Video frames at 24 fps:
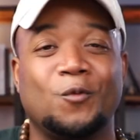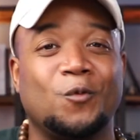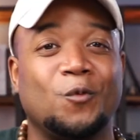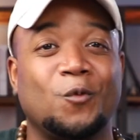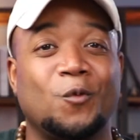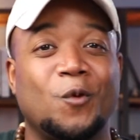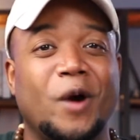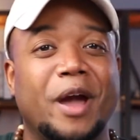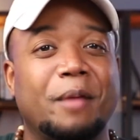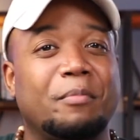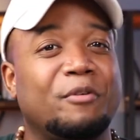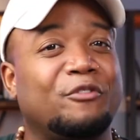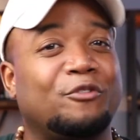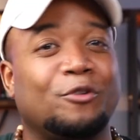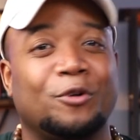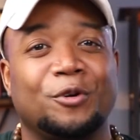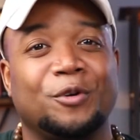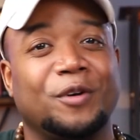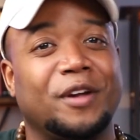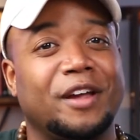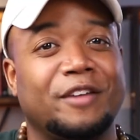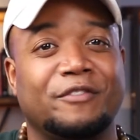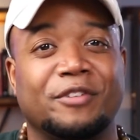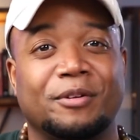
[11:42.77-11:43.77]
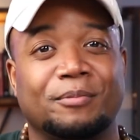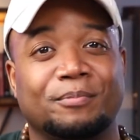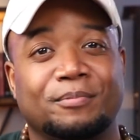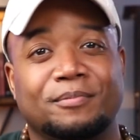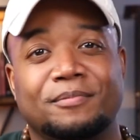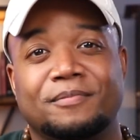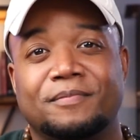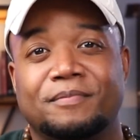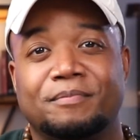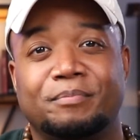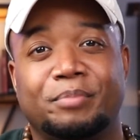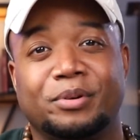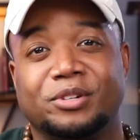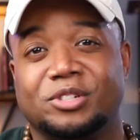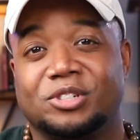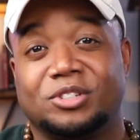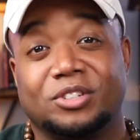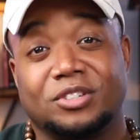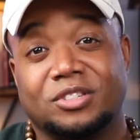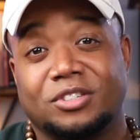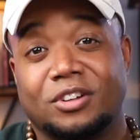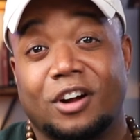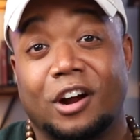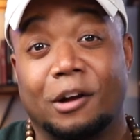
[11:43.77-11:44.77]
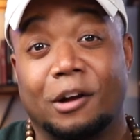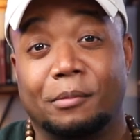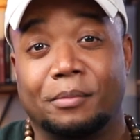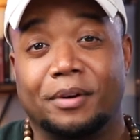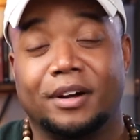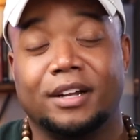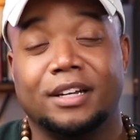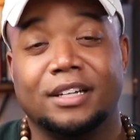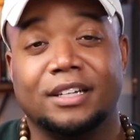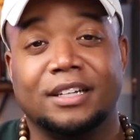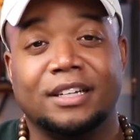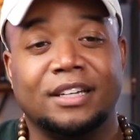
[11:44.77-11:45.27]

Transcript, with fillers: way before you even push the start button.